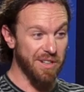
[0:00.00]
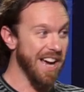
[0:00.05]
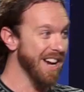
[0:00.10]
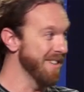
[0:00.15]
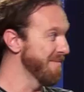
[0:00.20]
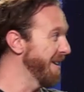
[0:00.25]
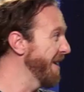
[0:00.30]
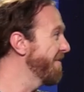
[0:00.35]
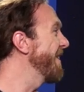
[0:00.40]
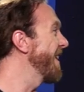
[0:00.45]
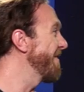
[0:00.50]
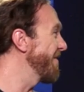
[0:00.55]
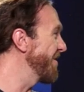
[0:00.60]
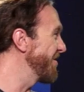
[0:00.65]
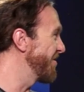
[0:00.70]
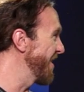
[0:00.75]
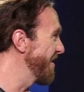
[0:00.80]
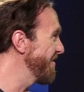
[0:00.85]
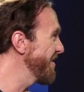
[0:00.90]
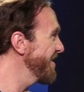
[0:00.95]
lot of my favorite
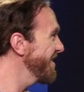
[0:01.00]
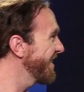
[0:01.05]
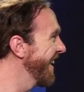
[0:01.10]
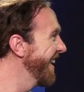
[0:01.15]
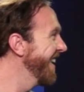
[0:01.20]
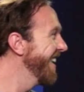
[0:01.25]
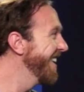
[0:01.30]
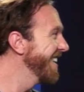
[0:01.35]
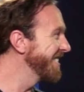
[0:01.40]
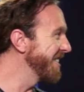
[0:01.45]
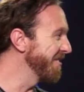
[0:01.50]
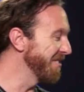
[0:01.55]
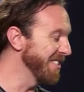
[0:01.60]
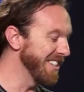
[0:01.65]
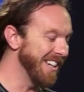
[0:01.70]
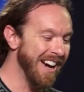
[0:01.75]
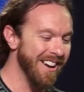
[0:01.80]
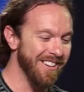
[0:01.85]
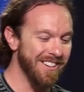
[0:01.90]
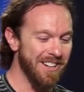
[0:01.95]
drummers. Yeah. So I'm
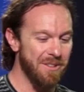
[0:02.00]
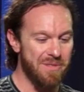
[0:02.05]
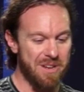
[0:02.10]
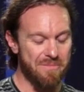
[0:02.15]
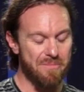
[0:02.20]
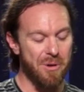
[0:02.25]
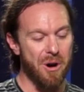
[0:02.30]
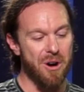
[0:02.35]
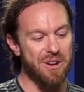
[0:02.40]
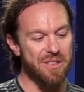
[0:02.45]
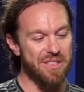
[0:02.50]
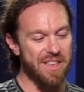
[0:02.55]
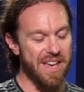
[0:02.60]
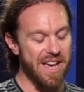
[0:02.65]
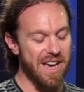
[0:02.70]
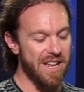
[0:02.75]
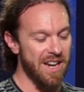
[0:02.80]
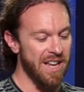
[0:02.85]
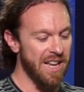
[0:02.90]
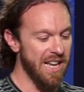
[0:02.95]
really honored to be a part of
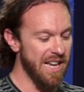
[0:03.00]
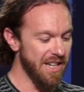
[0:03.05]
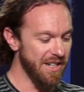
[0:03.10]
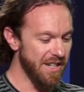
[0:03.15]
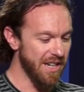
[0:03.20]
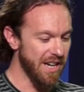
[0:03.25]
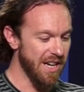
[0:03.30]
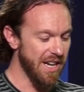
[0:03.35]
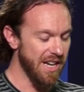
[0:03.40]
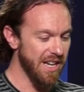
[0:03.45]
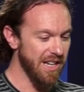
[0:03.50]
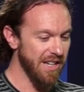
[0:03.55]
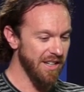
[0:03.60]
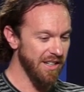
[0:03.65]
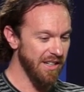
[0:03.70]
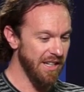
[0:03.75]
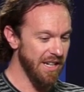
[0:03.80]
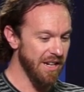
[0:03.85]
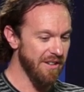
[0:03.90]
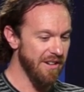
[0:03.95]
that. And, uh,
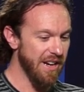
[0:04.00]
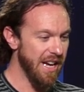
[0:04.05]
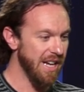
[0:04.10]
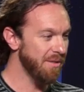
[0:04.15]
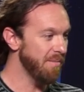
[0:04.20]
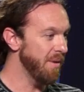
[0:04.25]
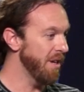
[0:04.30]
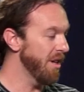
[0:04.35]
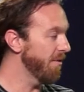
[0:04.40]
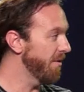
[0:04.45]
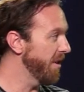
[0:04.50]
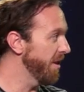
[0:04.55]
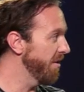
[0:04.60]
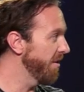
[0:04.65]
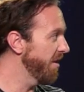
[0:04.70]
you know, I asked Pete if he,